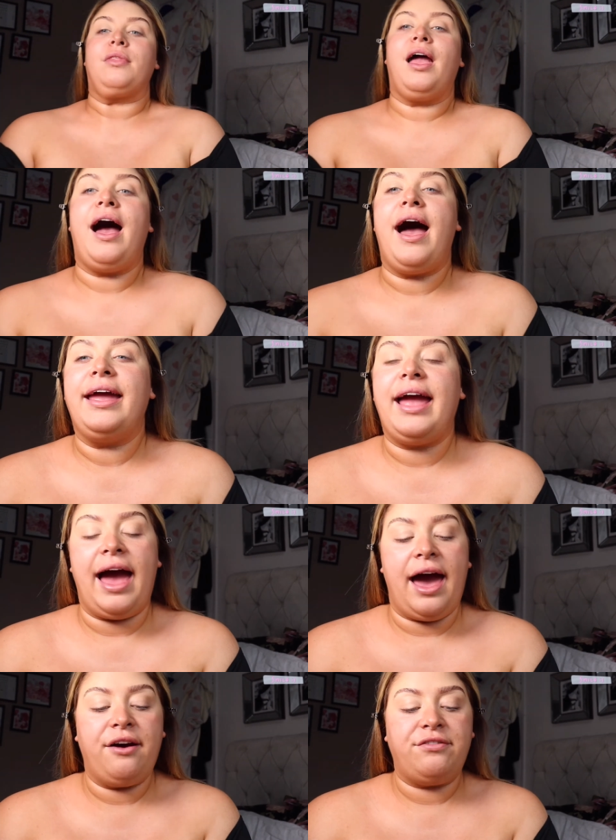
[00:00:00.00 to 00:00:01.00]
I
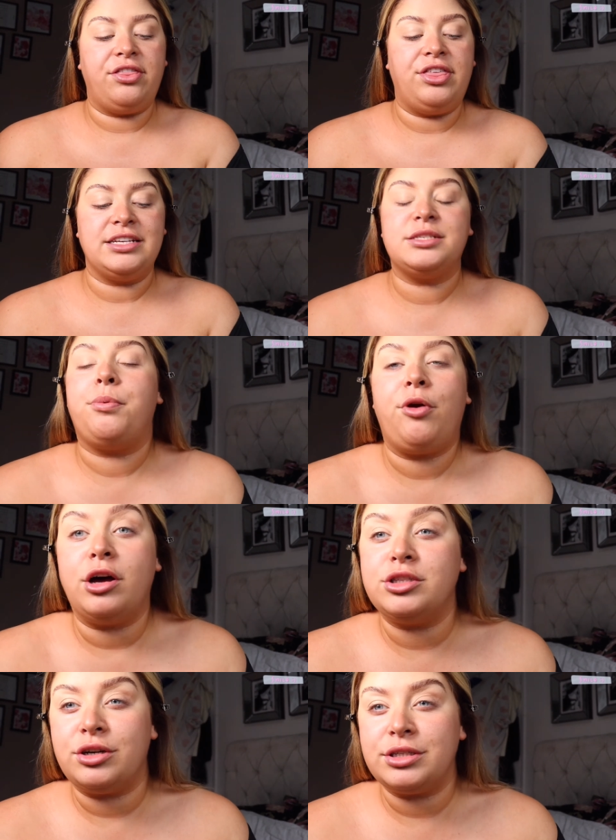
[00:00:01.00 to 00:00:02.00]
have this
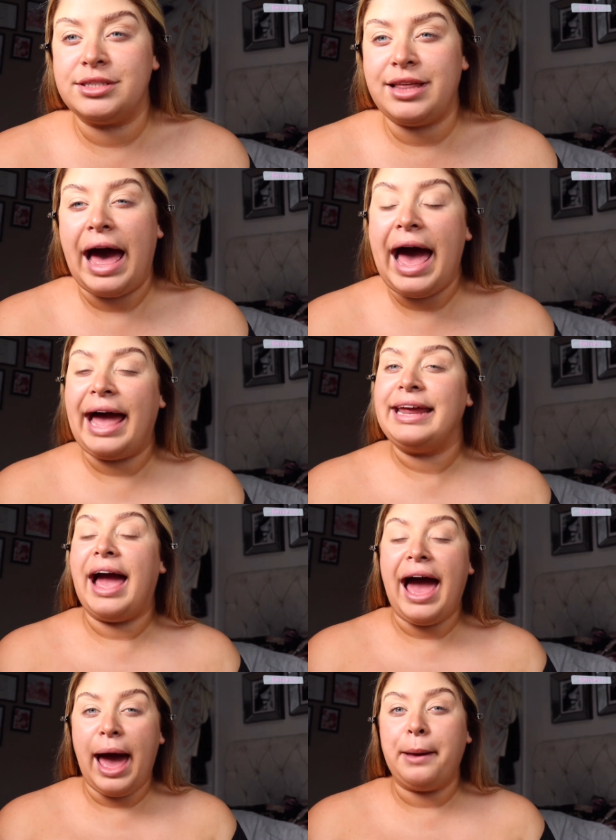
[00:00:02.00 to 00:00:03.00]
product that I
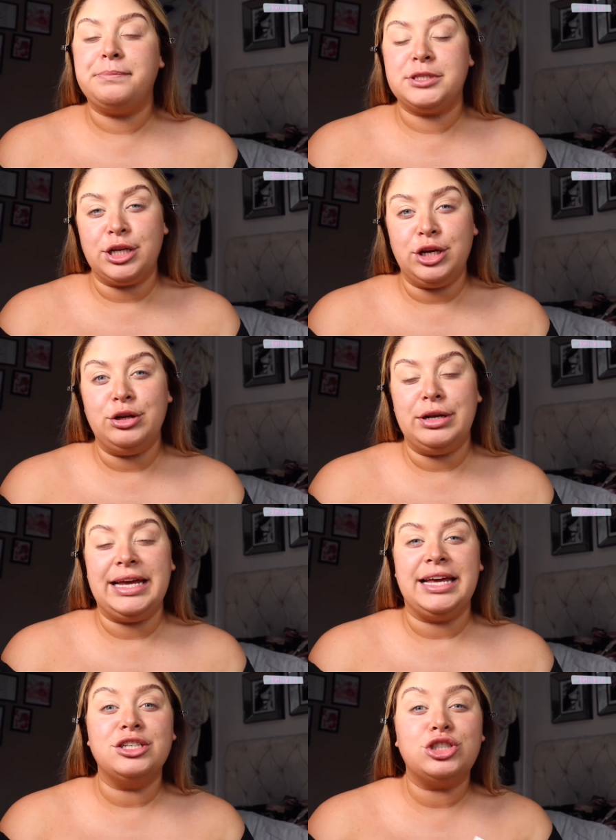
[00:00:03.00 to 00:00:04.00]

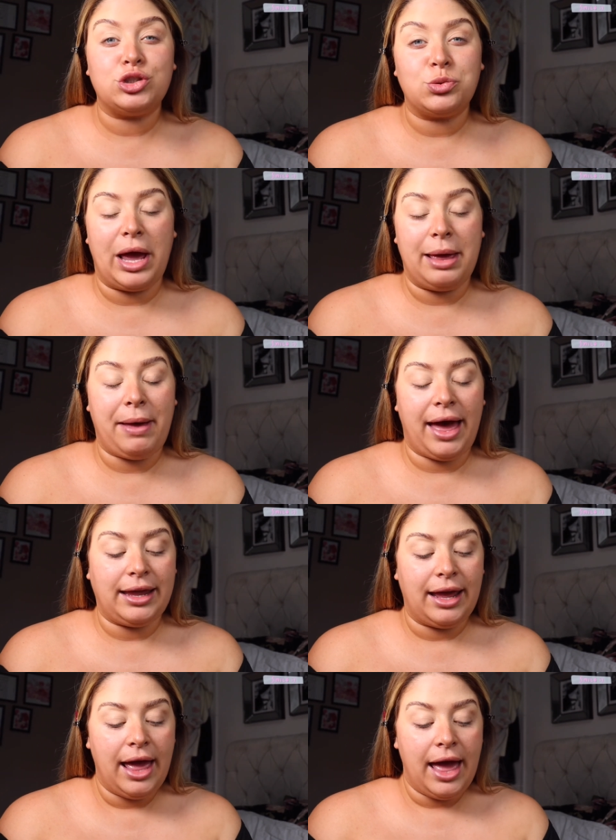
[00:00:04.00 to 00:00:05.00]
absolutely swear
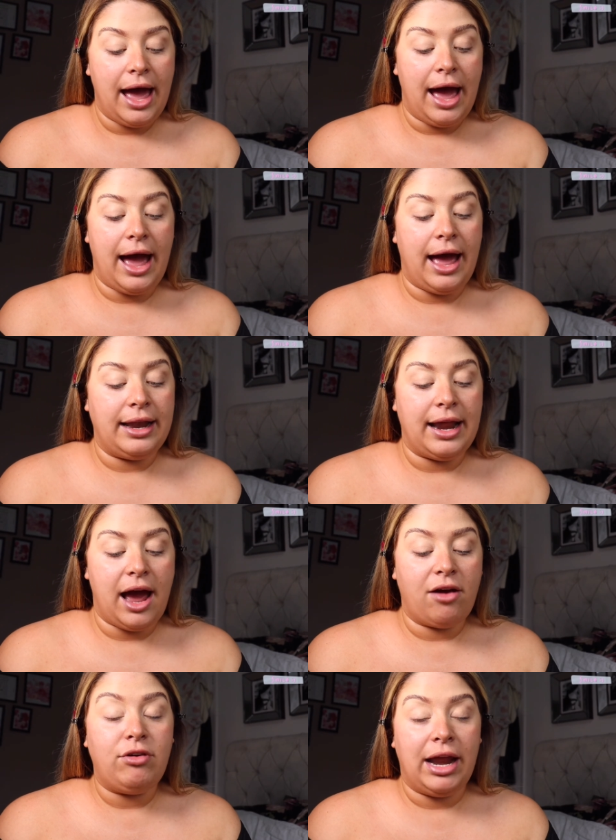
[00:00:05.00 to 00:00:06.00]
by and
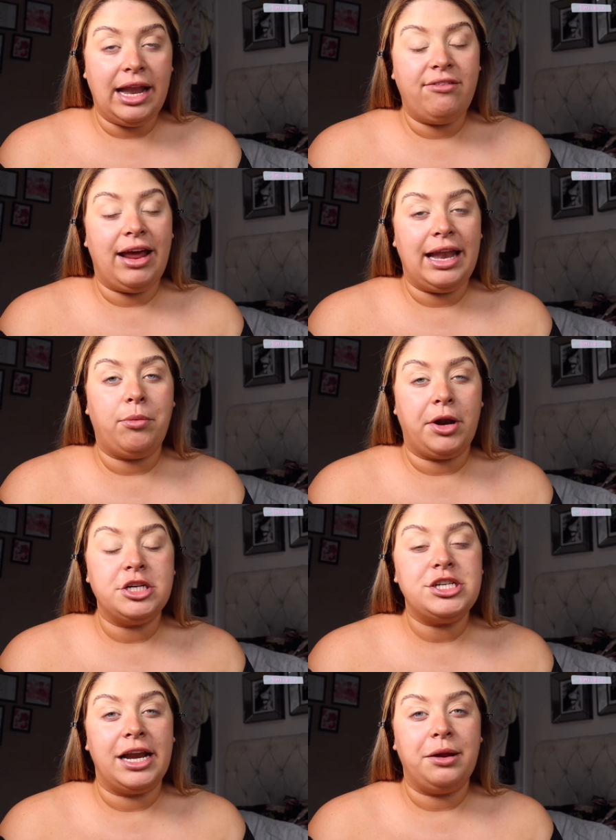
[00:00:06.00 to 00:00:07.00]
I really really want to
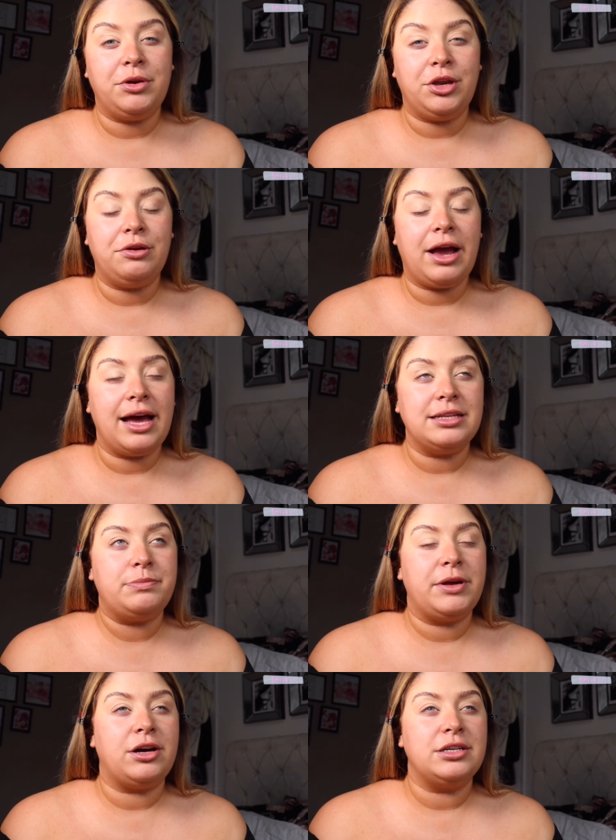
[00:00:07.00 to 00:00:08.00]
share it with you guys
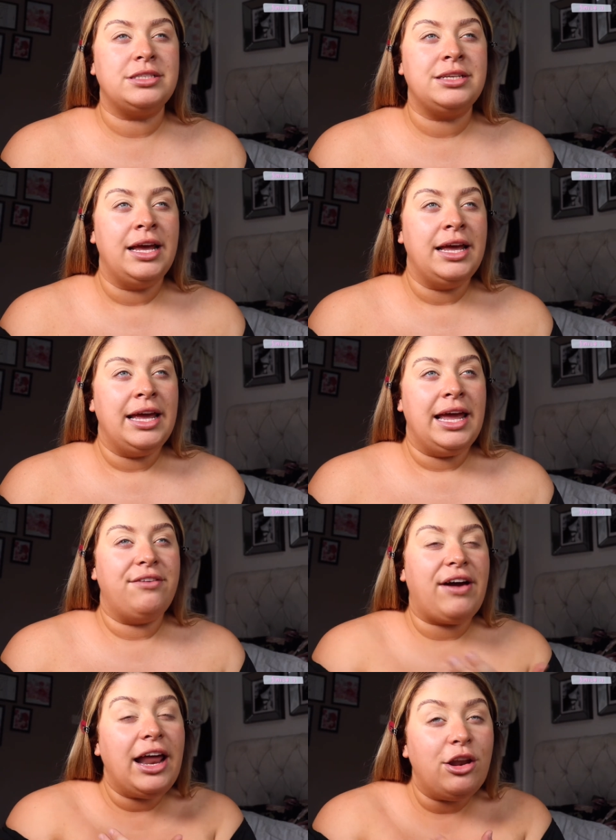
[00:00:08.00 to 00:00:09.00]
because
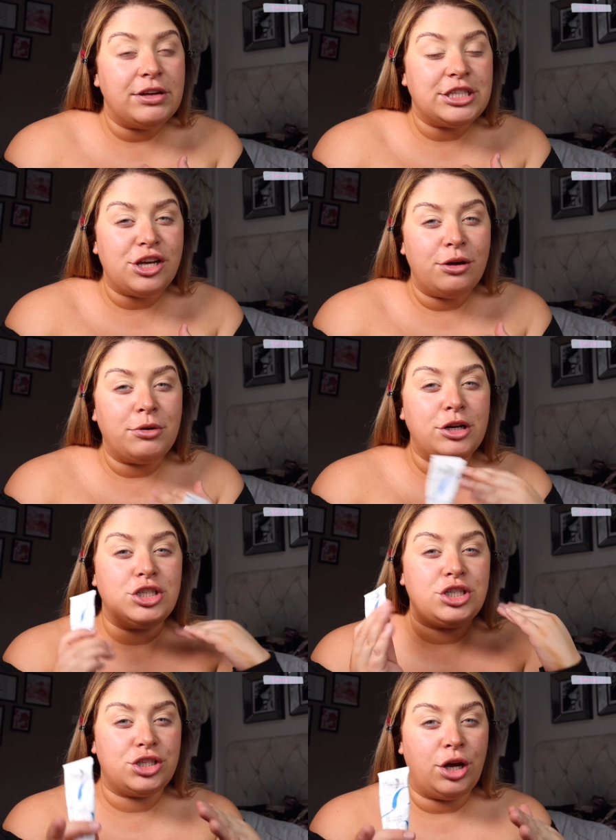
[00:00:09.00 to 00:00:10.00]
if I love it so
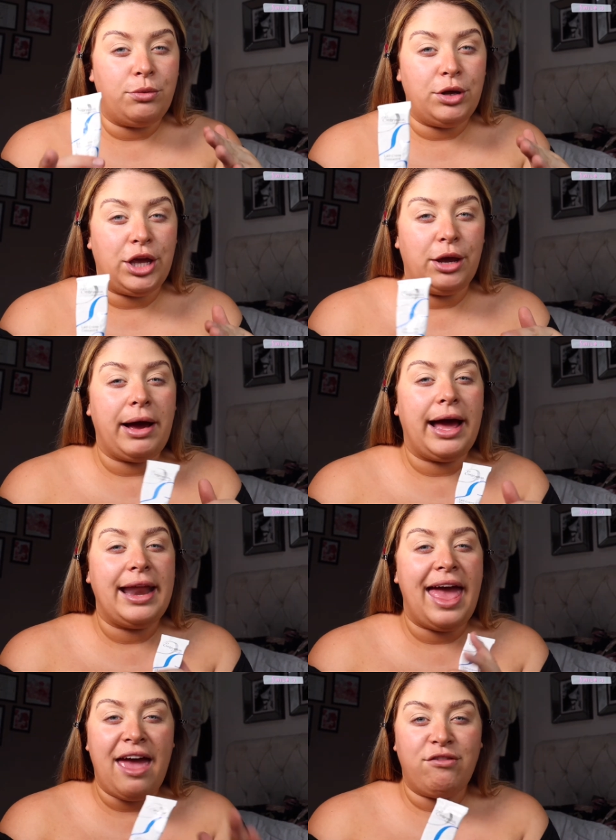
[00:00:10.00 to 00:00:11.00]
much so will you and
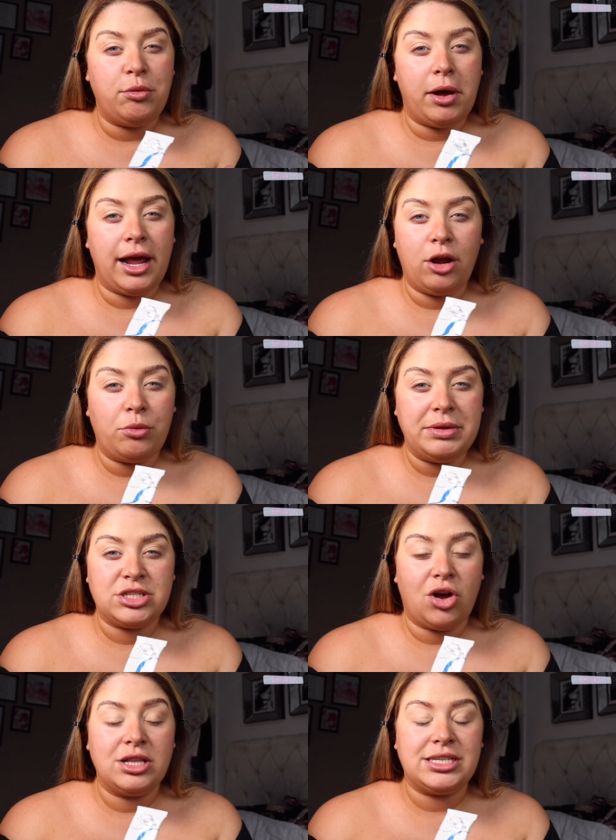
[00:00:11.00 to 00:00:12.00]
everyone I come into
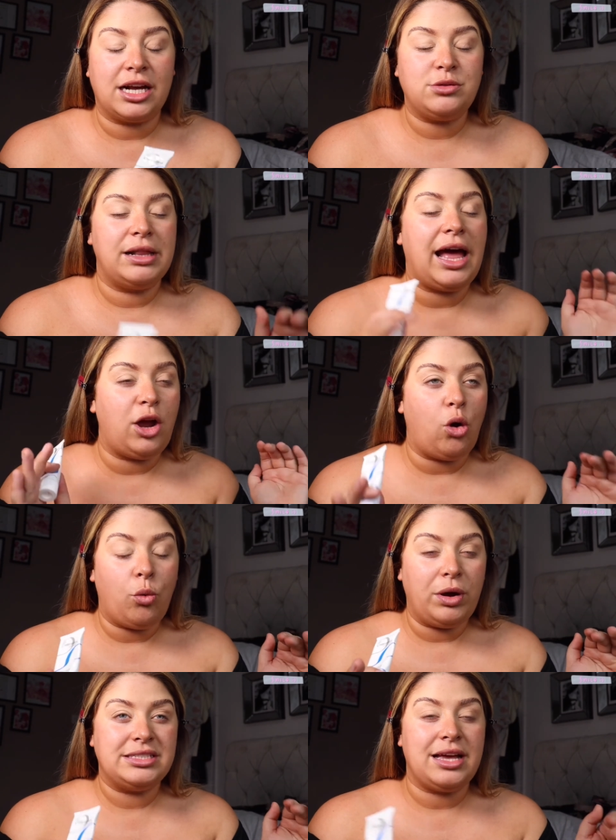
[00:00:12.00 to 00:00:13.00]
contact with I
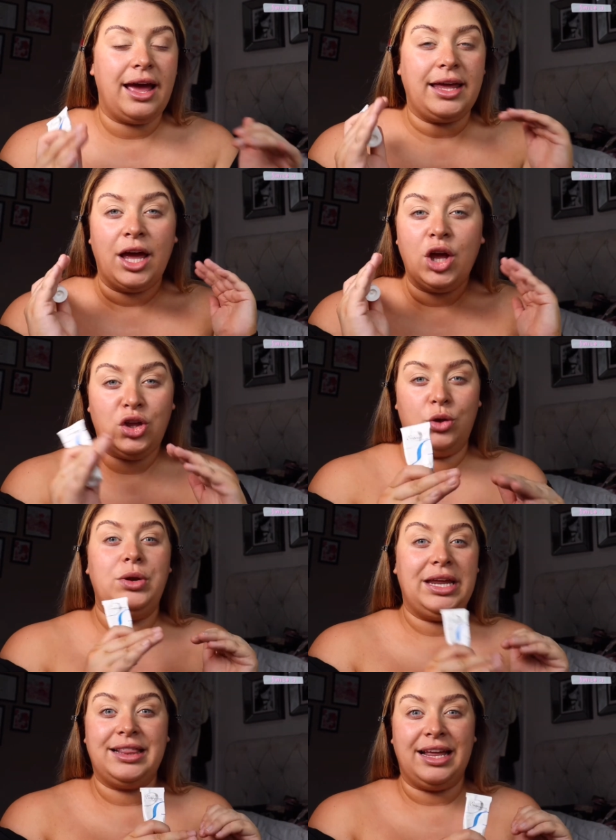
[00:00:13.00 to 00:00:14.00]
always say you
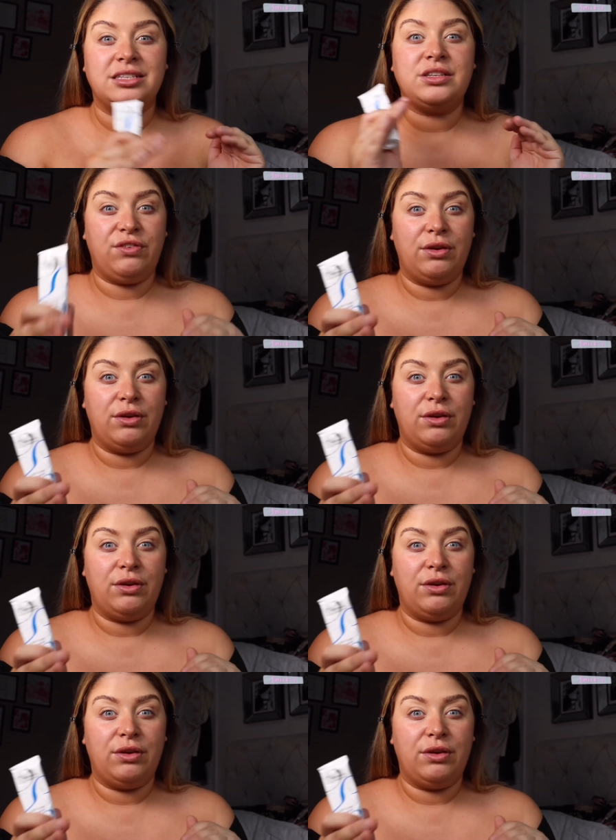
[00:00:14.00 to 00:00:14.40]
need this